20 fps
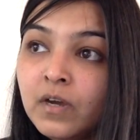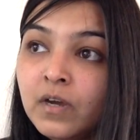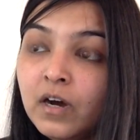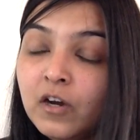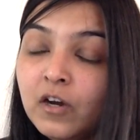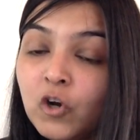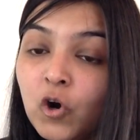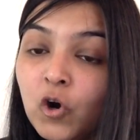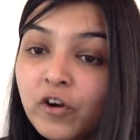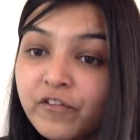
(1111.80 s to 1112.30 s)

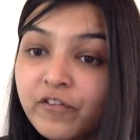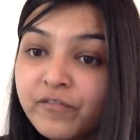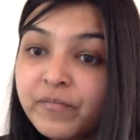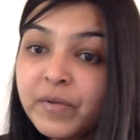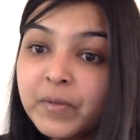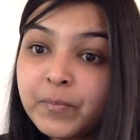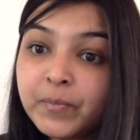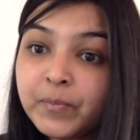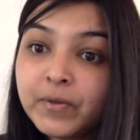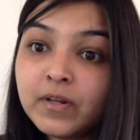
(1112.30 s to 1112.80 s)
lot of
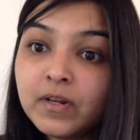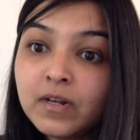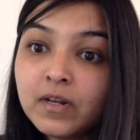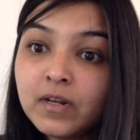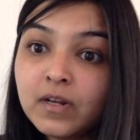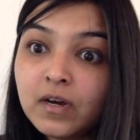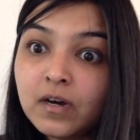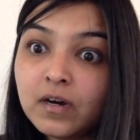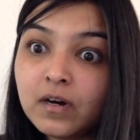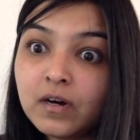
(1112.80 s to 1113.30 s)

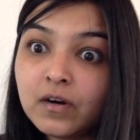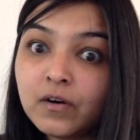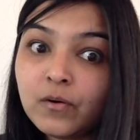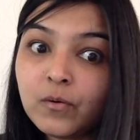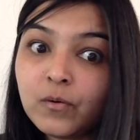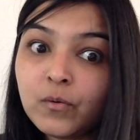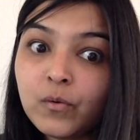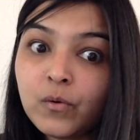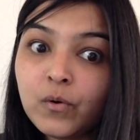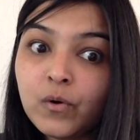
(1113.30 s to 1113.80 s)
people,